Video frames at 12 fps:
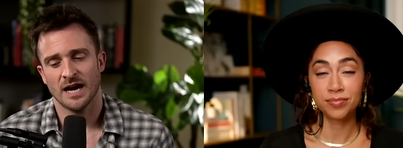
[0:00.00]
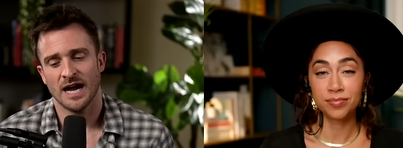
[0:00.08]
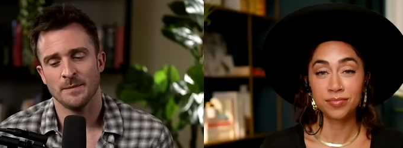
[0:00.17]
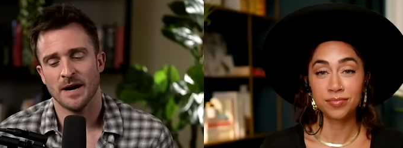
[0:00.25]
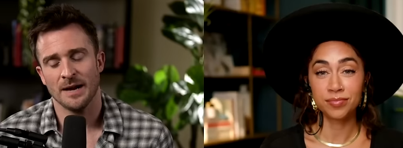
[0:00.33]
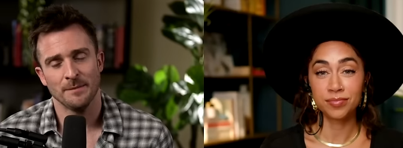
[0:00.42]

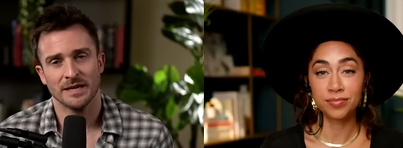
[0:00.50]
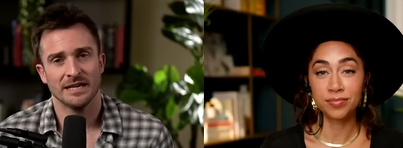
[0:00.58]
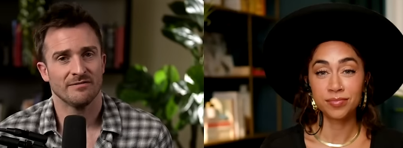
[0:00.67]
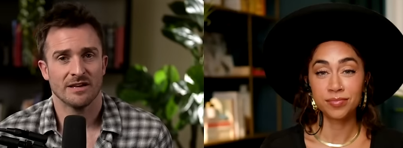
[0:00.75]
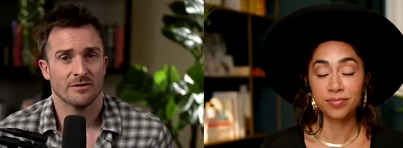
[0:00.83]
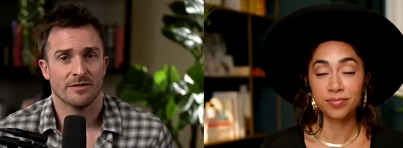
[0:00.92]
Speaker 1: I, I
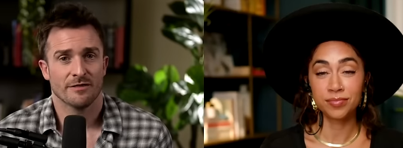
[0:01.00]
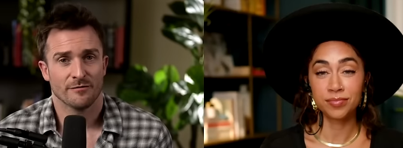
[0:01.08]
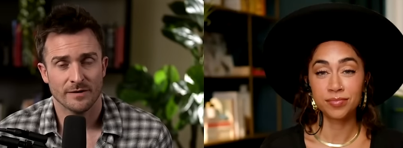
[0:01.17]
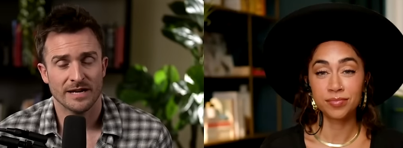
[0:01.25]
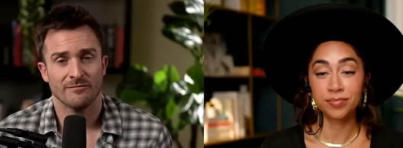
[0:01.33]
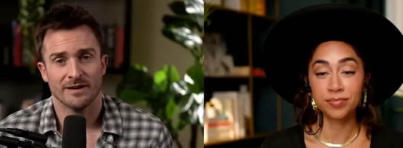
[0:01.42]
believe there are
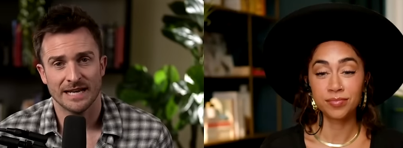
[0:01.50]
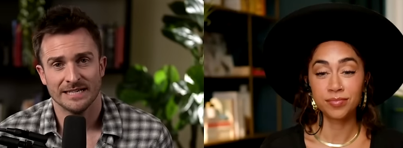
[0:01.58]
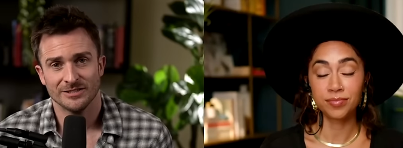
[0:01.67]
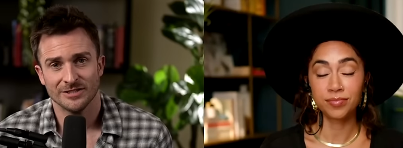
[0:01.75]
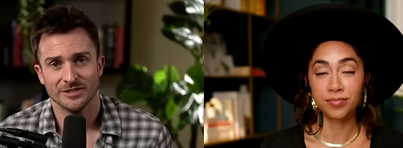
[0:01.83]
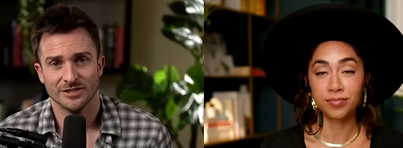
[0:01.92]
three
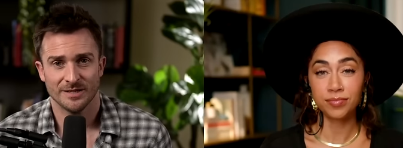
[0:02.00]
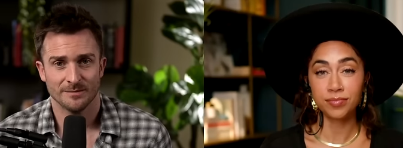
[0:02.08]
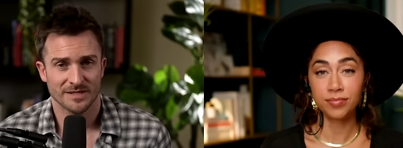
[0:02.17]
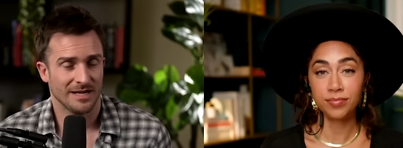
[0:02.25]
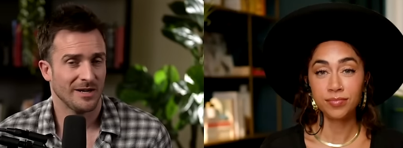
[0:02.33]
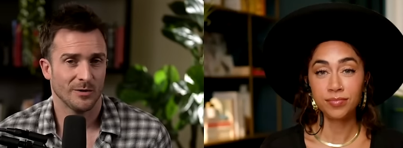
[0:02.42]

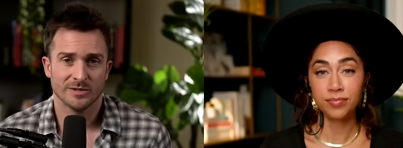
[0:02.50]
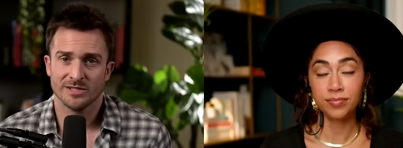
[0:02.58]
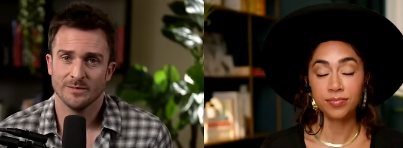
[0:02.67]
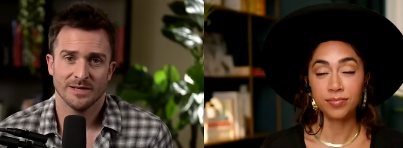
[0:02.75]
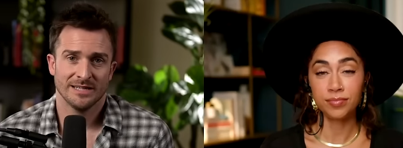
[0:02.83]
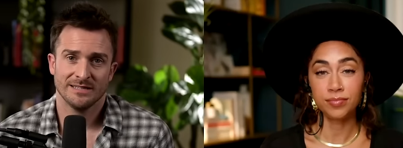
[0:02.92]
relationships that
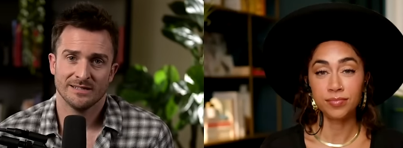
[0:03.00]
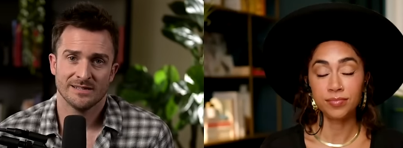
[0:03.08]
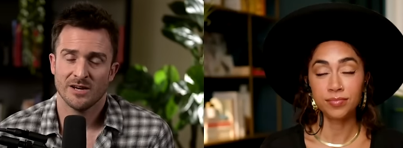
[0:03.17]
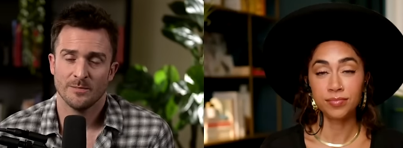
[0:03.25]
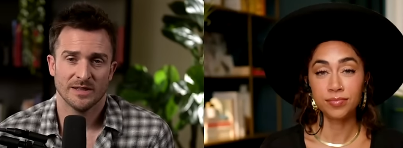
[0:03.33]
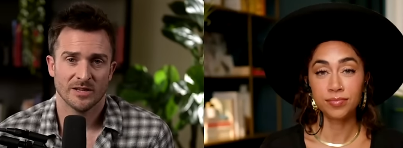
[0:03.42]
ultimately
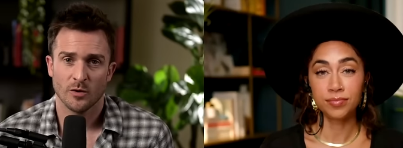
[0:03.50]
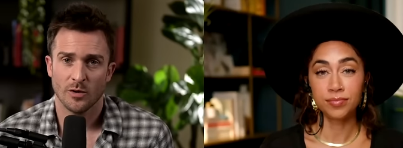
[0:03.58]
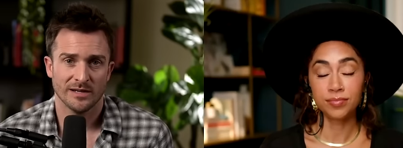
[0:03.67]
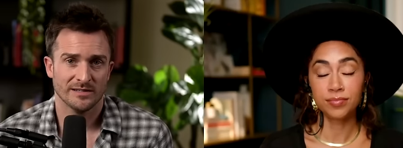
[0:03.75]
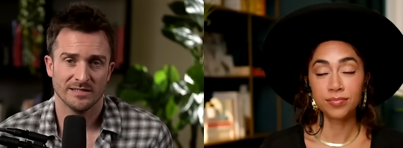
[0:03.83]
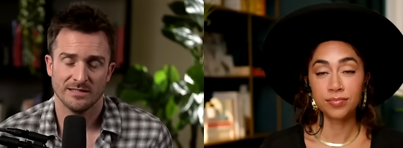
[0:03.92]
determine the
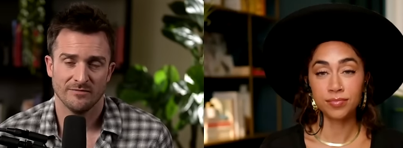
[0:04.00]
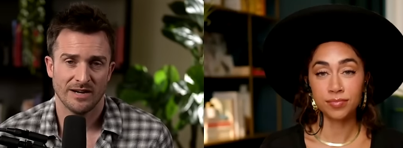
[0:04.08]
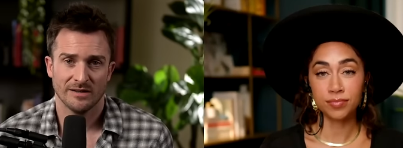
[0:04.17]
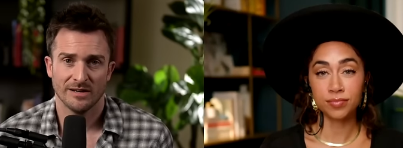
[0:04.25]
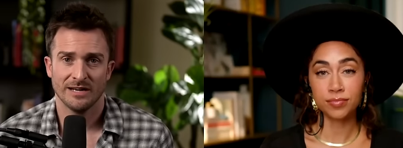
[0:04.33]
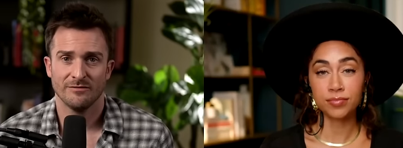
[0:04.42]
quality
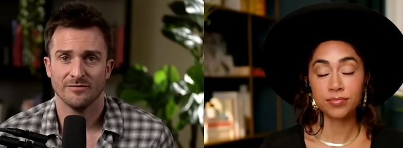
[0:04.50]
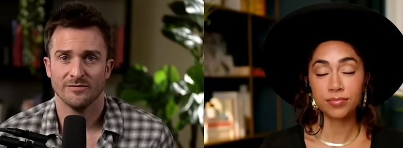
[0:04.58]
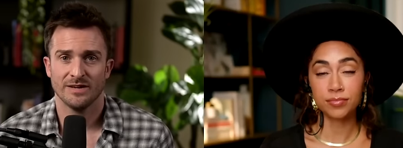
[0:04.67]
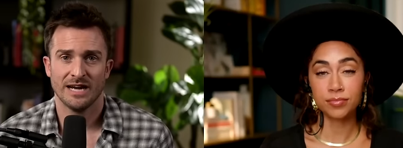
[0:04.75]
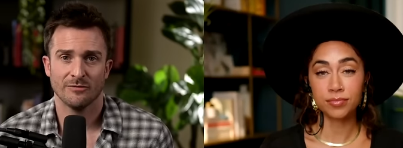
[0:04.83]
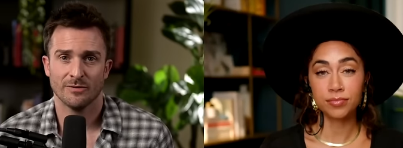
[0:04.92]
of our
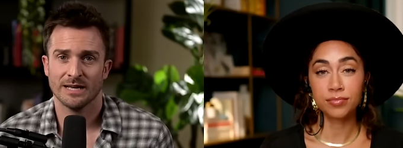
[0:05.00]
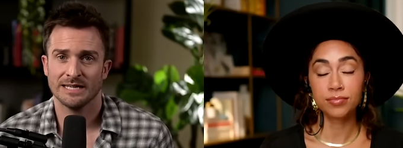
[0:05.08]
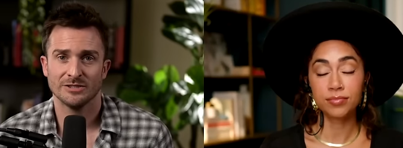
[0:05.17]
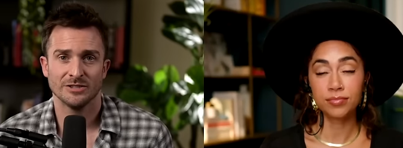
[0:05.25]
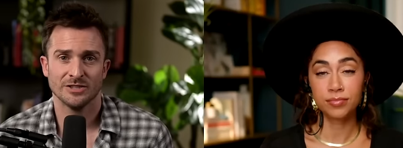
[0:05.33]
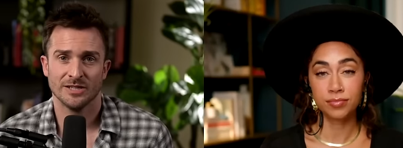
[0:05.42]
life our
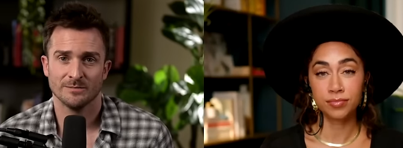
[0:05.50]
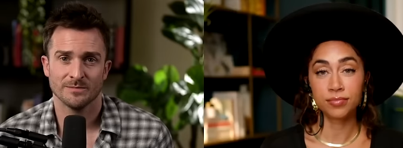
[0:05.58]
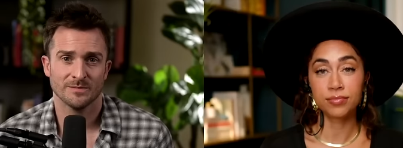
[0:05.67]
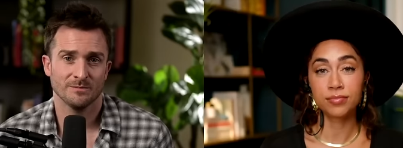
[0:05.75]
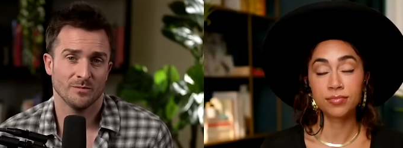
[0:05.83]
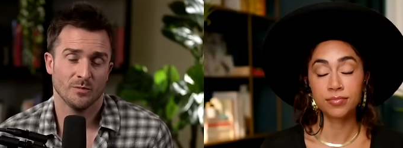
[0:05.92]
relationship
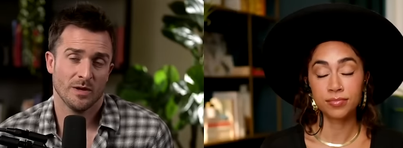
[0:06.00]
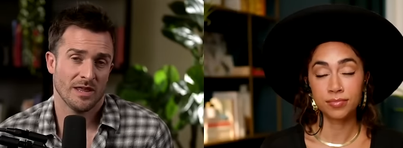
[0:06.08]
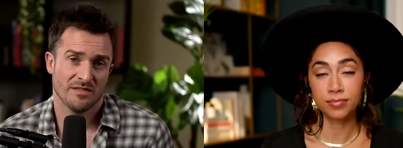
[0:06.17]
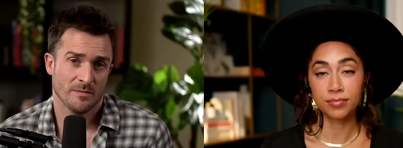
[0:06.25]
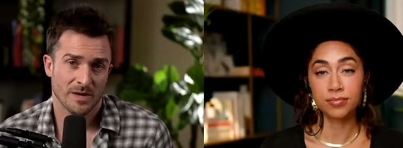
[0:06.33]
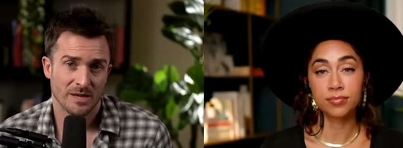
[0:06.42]

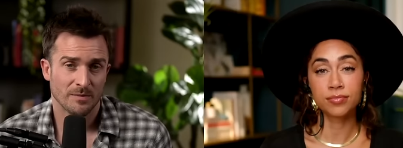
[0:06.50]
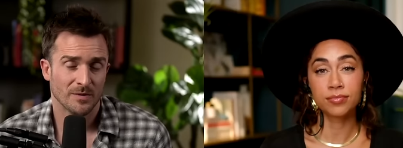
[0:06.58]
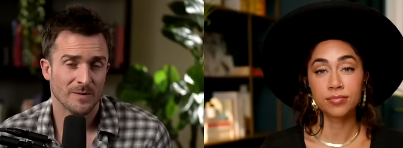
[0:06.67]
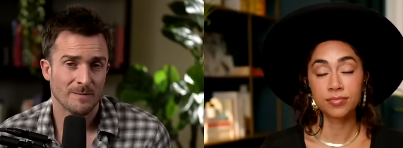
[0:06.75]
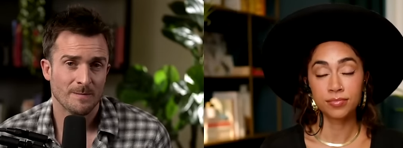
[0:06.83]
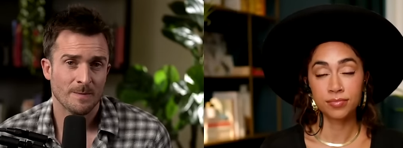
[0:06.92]
with other
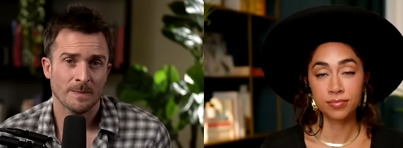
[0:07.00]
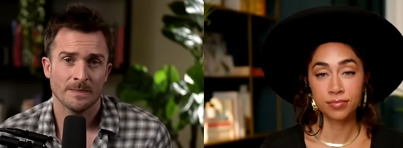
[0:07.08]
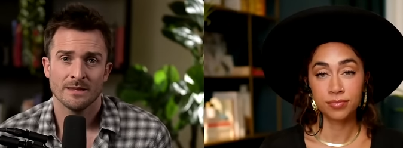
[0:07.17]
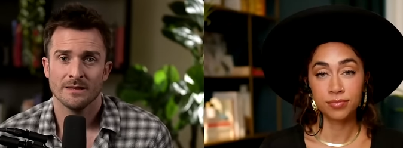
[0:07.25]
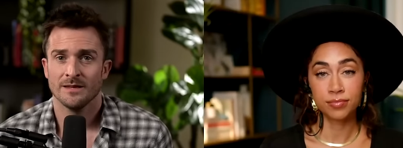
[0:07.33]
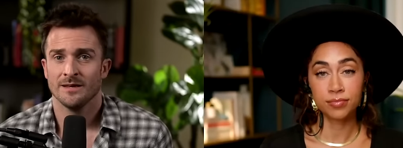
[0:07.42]
people,
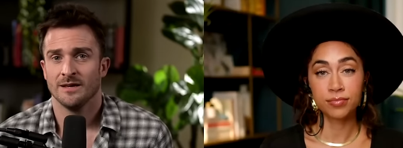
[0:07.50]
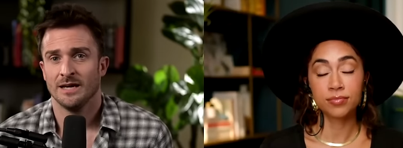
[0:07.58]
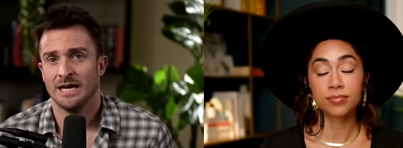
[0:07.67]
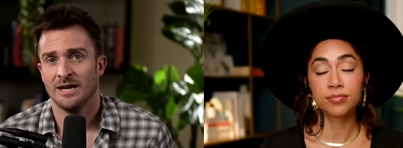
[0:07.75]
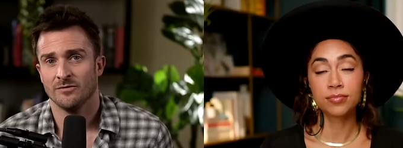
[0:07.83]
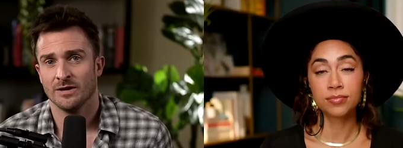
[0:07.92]

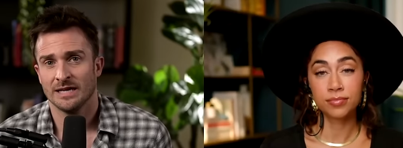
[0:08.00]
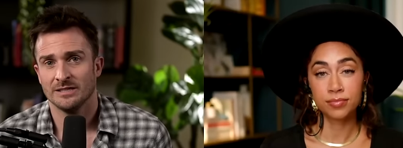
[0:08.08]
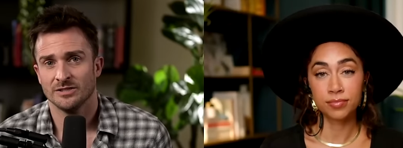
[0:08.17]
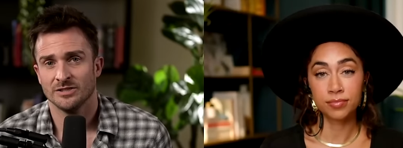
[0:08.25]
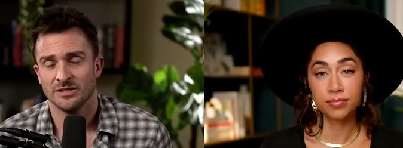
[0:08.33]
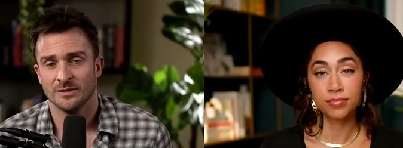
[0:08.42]
our
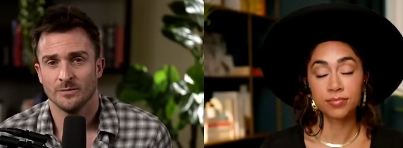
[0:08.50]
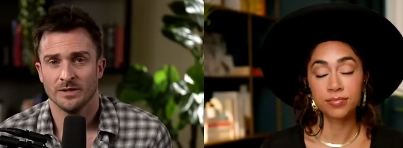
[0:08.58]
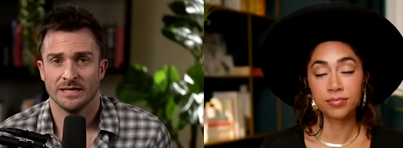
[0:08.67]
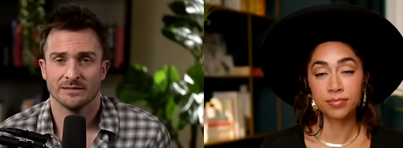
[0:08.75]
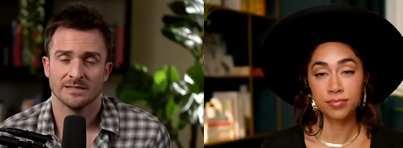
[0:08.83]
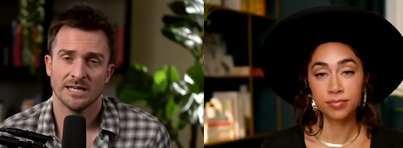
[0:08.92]
relationship
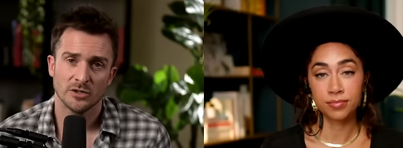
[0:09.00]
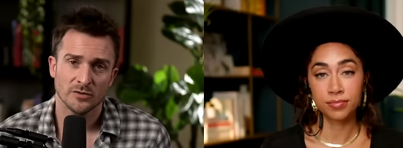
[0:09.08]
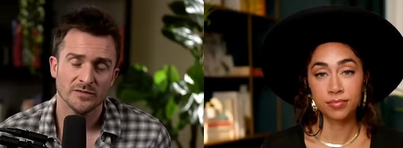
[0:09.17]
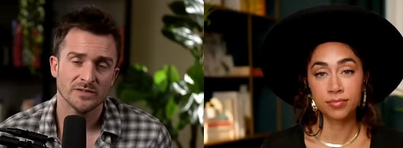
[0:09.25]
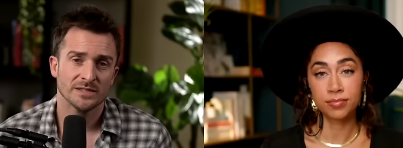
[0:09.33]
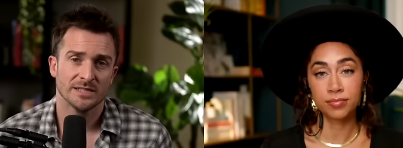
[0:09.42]
with
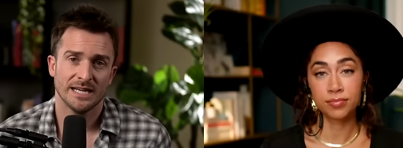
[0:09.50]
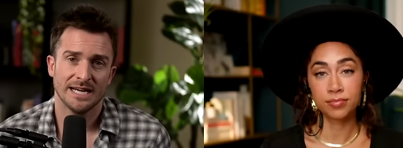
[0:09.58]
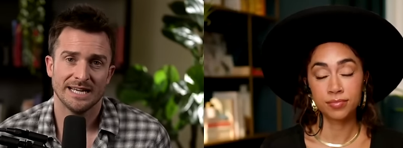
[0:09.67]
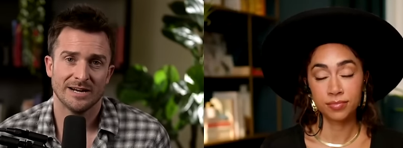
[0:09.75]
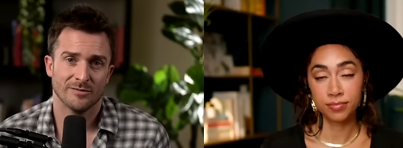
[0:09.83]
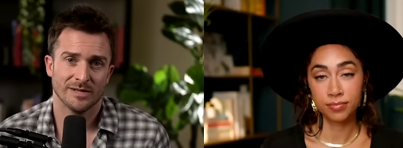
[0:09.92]
ourselves,
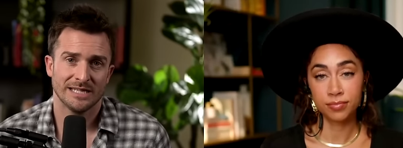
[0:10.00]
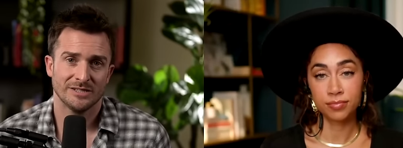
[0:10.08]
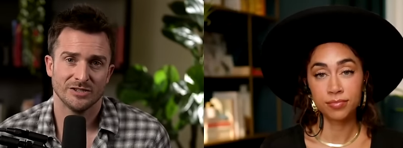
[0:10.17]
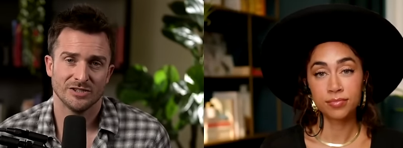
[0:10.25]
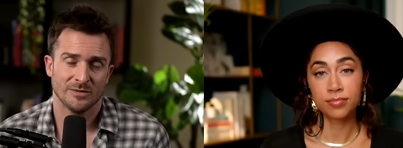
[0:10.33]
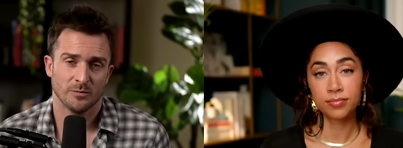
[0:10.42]
and our
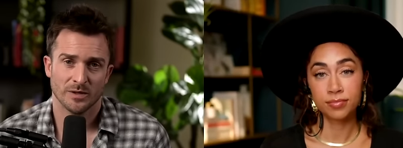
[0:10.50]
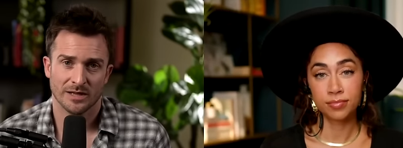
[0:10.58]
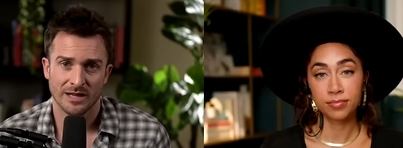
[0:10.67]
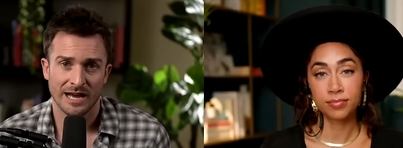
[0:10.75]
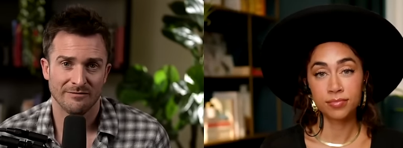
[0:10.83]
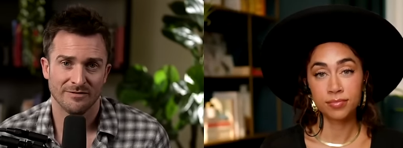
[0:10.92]
relationship
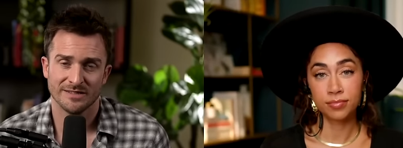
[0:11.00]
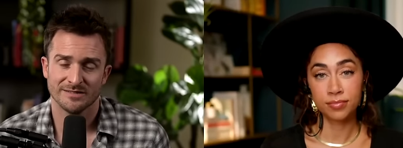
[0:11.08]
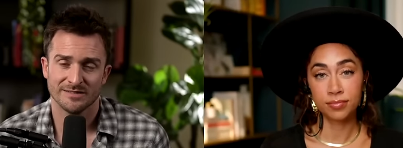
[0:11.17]
with life